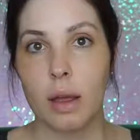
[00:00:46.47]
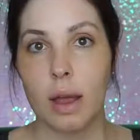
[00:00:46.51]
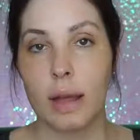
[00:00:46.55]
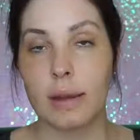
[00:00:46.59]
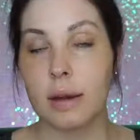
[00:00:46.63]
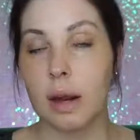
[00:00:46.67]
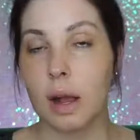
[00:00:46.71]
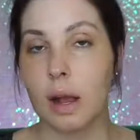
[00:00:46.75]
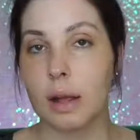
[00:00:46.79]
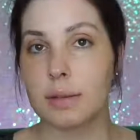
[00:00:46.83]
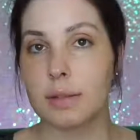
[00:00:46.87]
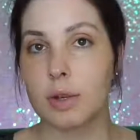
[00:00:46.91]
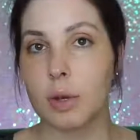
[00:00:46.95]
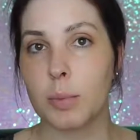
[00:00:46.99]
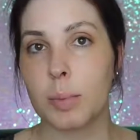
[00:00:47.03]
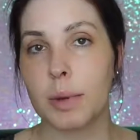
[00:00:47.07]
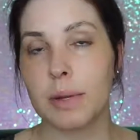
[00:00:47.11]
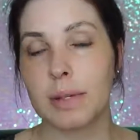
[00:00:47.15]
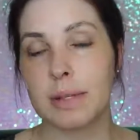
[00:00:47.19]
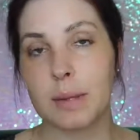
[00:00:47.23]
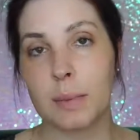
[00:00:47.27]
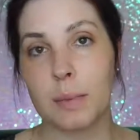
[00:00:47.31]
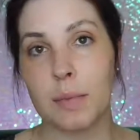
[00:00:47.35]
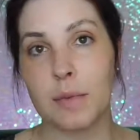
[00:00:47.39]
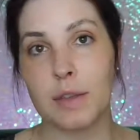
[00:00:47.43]
And I also
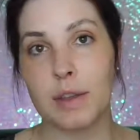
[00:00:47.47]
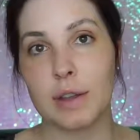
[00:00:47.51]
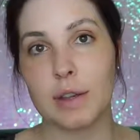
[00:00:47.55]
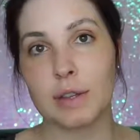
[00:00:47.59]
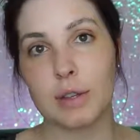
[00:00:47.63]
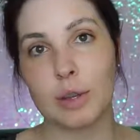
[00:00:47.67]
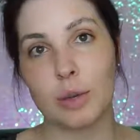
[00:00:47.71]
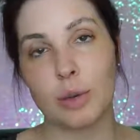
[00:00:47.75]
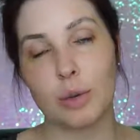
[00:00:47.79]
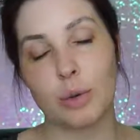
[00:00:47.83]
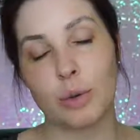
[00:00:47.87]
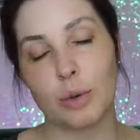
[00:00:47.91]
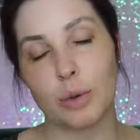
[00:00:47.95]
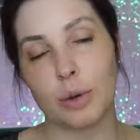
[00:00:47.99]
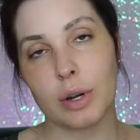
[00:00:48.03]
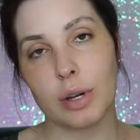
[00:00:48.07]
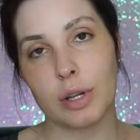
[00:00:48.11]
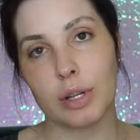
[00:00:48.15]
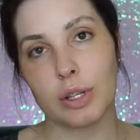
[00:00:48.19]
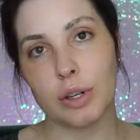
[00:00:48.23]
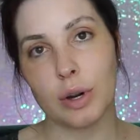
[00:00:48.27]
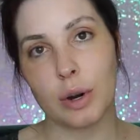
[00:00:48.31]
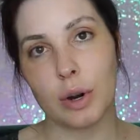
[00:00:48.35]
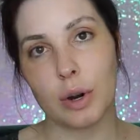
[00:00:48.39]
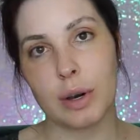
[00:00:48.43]
put some of this
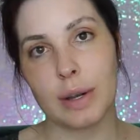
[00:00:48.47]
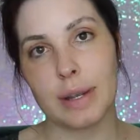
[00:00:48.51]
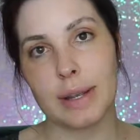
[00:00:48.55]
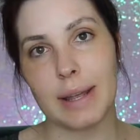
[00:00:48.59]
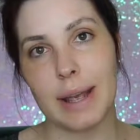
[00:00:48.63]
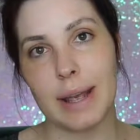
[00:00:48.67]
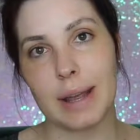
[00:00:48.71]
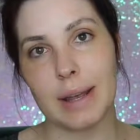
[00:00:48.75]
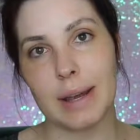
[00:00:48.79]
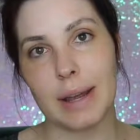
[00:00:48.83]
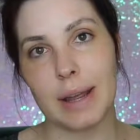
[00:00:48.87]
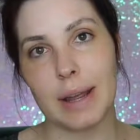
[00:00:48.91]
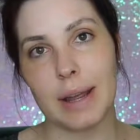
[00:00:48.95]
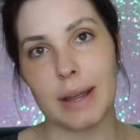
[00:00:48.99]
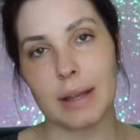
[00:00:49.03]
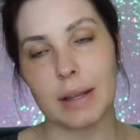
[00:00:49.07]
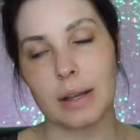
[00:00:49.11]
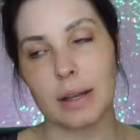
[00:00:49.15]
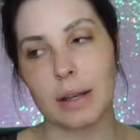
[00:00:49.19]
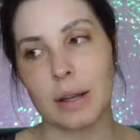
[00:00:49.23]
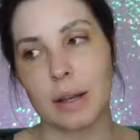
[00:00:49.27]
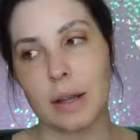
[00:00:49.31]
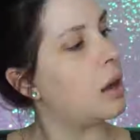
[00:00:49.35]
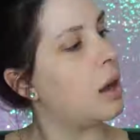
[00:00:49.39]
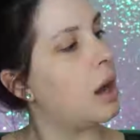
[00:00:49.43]
Nourish
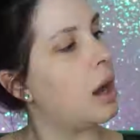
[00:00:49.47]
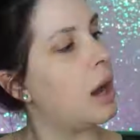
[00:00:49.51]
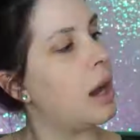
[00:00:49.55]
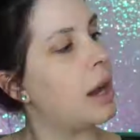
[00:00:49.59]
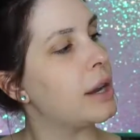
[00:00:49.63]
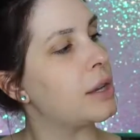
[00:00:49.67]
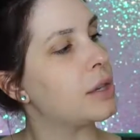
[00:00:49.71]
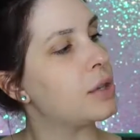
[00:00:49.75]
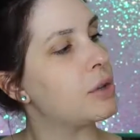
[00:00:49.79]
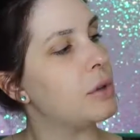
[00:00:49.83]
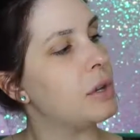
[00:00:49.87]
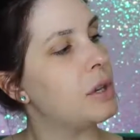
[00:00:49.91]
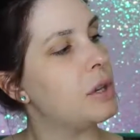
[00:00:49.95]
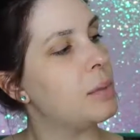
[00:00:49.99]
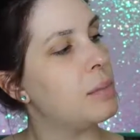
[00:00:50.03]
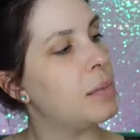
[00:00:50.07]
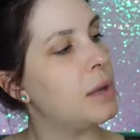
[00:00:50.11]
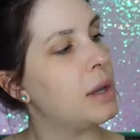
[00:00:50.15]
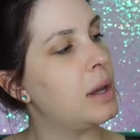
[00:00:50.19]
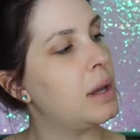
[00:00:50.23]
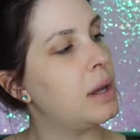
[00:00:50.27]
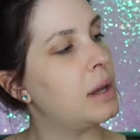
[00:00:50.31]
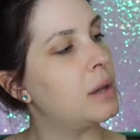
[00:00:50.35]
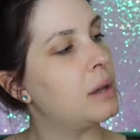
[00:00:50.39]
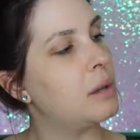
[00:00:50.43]
Organic eye
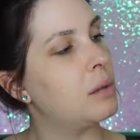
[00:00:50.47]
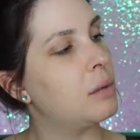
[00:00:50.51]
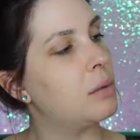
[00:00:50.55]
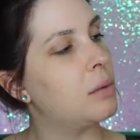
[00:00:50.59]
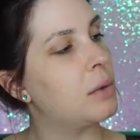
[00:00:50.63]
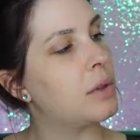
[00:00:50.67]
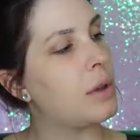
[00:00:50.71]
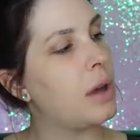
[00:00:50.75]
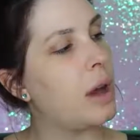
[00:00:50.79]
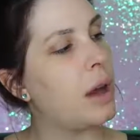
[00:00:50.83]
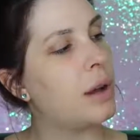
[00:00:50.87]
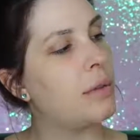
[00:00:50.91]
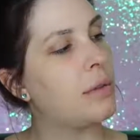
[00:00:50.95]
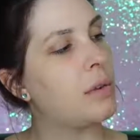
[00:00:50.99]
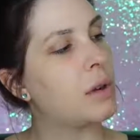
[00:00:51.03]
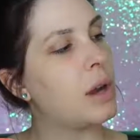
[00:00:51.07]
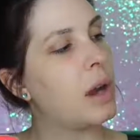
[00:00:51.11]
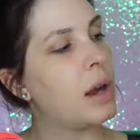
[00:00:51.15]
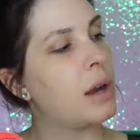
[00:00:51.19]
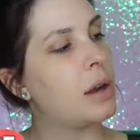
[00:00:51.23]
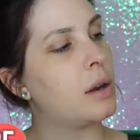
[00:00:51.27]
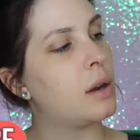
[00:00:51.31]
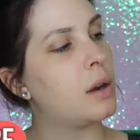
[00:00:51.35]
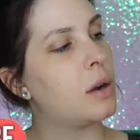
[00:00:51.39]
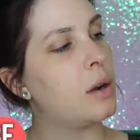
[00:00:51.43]
treatment with
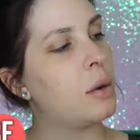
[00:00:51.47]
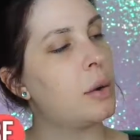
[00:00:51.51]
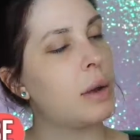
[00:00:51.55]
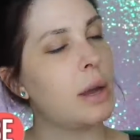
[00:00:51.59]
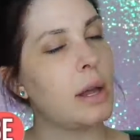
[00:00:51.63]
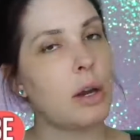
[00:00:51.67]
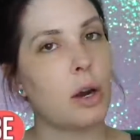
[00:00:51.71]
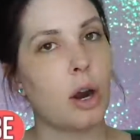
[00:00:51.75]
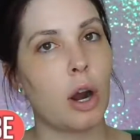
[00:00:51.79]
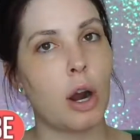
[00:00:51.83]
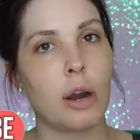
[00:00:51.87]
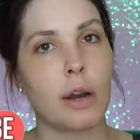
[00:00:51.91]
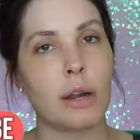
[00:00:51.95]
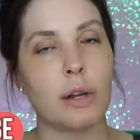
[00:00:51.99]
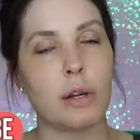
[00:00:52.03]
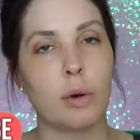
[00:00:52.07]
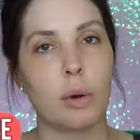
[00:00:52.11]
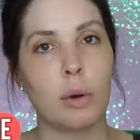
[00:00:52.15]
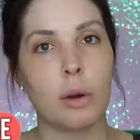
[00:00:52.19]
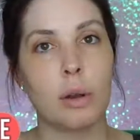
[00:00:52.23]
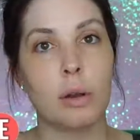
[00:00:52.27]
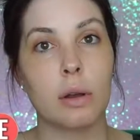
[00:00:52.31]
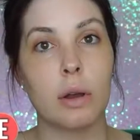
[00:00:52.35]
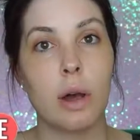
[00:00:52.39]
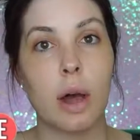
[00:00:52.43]
avocado and argan
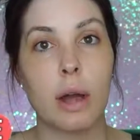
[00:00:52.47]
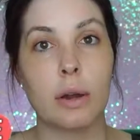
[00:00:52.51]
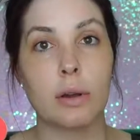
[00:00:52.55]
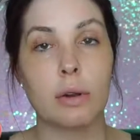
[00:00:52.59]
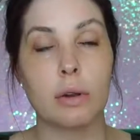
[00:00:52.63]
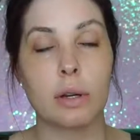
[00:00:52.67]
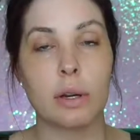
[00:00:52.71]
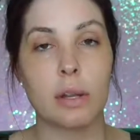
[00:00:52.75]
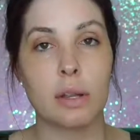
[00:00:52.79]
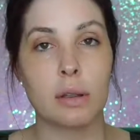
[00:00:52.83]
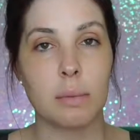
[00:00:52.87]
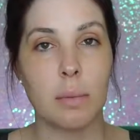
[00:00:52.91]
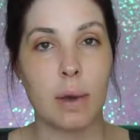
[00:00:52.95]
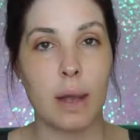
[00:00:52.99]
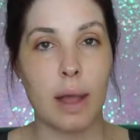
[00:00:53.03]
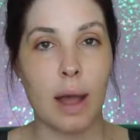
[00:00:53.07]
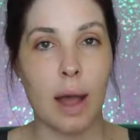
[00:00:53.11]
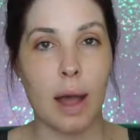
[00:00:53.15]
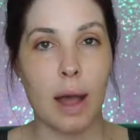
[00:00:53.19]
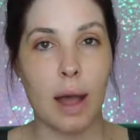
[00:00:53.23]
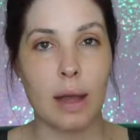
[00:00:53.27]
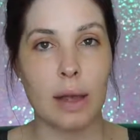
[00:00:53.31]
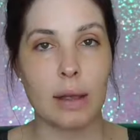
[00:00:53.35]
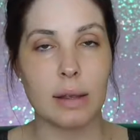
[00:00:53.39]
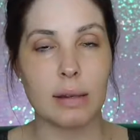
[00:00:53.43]
oil underneath my
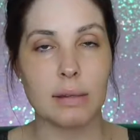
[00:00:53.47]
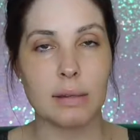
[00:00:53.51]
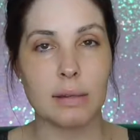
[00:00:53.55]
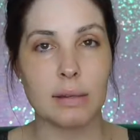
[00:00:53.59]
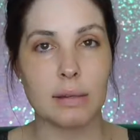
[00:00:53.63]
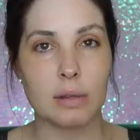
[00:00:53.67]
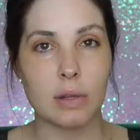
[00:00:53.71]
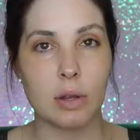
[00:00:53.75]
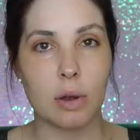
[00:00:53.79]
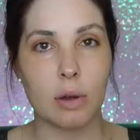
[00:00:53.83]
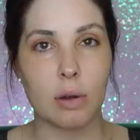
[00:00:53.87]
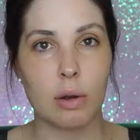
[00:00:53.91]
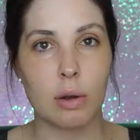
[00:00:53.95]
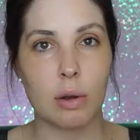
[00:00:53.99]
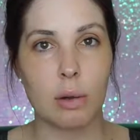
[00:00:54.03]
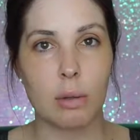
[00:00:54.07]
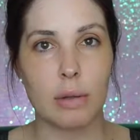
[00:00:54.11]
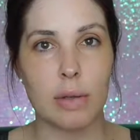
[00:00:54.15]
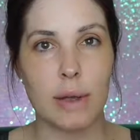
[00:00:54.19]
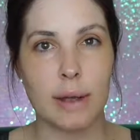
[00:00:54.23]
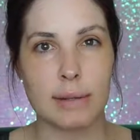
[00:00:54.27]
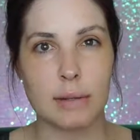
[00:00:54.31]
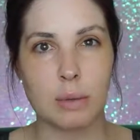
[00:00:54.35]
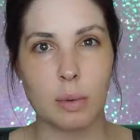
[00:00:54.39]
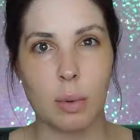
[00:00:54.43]
eyes, so
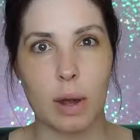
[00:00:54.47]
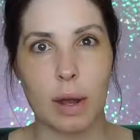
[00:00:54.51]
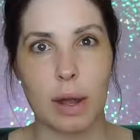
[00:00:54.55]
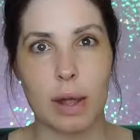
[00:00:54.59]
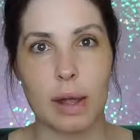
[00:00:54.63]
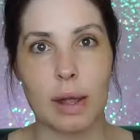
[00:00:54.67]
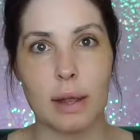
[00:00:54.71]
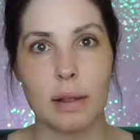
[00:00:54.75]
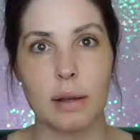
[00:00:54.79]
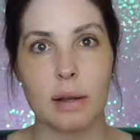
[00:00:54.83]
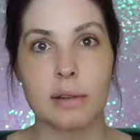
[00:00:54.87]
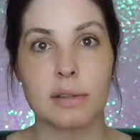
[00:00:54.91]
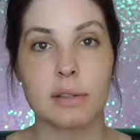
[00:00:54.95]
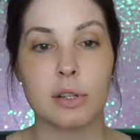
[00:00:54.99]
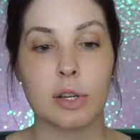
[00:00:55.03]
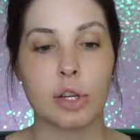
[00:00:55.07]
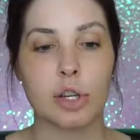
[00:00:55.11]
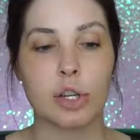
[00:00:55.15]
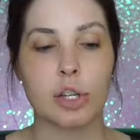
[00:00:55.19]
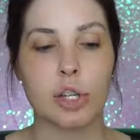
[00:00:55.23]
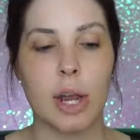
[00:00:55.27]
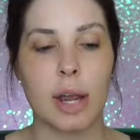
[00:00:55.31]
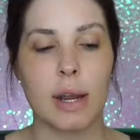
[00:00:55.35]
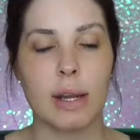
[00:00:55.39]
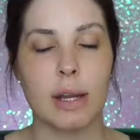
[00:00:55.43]
that's why it looks
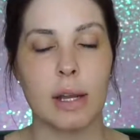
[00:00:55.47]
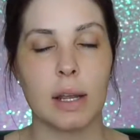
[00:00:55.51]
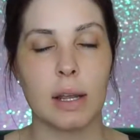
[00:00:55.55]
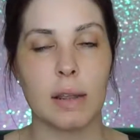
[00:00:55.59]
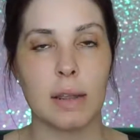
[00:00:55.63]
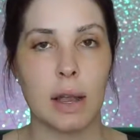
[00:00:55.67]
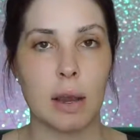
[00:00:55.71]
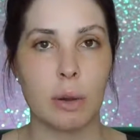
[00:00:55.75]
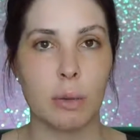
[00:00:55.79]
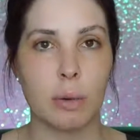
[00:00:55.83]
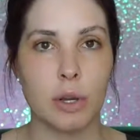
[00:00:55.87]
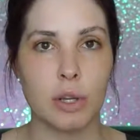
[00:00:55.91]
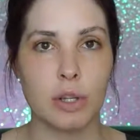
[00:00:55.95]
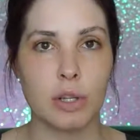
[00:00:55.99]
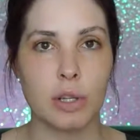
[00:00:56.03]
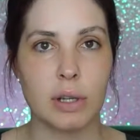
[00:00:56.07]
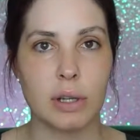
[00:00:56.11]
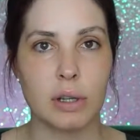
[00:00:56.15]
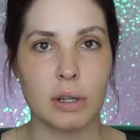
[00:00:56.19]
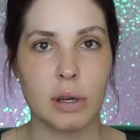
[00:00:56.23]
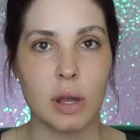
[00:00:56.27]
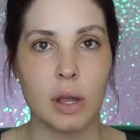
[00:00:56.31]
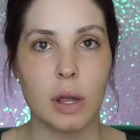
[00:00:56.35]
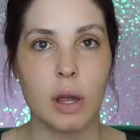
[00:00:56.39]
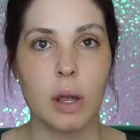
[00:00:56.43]
shiny in that
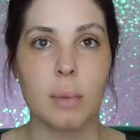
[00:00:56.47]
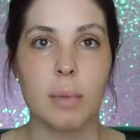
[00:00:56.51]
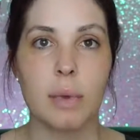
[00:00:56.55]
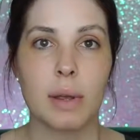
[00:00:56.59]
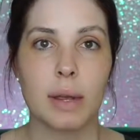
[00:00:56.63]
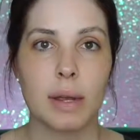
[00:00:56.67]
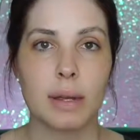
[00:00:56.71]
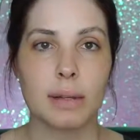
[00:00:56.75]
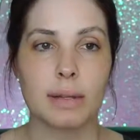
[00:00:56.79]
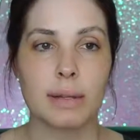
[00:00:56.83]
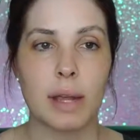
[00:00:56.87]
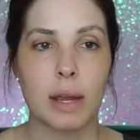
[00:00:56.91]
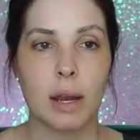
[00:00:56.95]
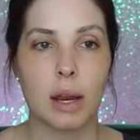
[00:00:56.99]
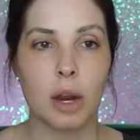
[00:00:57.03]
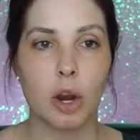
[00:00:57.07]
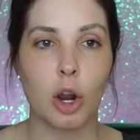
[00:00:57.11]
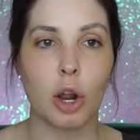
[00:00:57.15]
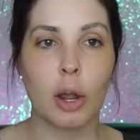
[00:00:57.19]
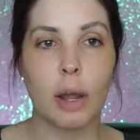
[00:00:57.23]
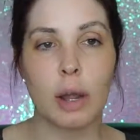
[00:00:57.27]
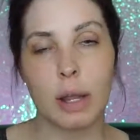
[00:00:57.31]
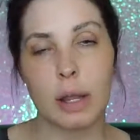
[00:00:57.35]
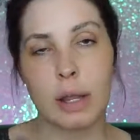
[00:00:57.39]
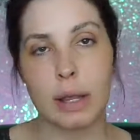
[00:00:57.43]
region, because
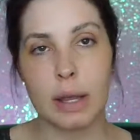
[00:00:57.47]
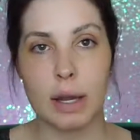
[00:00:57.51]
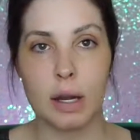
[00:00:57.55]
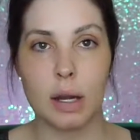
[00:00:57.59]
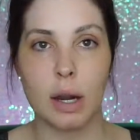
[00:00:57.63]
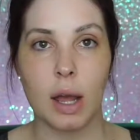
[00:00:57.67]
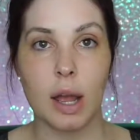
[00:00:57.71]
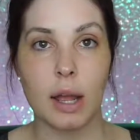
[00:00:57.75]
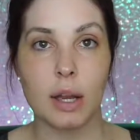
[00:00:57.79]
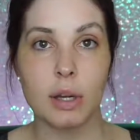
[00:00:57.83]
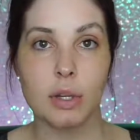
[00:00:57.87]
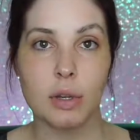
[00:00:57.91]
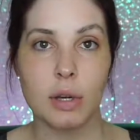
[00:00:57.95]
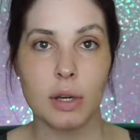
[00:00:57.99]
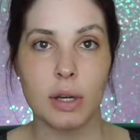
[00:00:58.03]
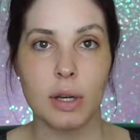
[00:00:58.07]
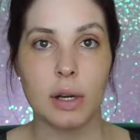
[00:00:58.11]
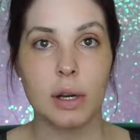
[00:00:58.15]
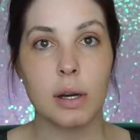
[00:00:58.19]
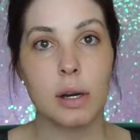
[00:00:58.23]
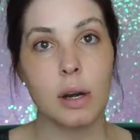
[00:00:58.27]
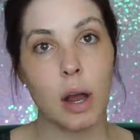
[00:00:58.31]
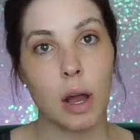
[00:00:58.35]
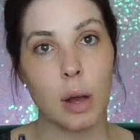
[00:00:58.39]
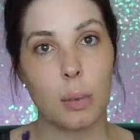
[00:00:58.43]
they're getting
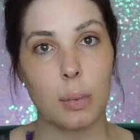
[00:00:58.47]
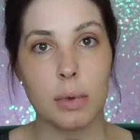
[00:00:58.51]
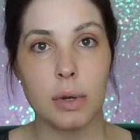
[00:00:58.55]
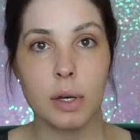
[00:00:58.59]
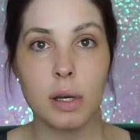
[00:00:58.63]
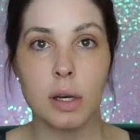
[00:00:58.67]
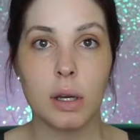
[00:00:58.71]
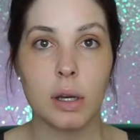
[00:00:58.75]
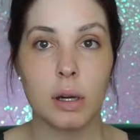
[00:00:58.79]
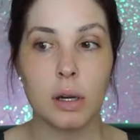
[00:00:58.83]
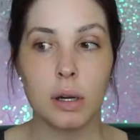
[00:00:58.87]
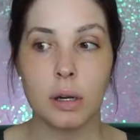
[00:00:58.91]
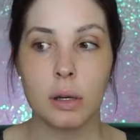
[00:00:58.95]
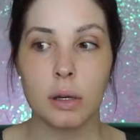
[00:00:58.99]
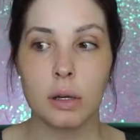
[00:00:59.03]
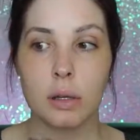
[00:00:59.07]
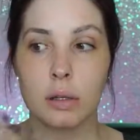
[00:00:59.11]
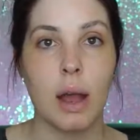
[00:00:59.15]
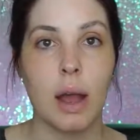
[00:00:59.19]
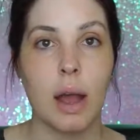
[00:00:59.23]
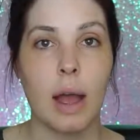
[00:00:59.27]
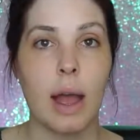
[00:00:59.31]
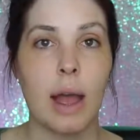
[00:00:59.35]
hydrated up in here.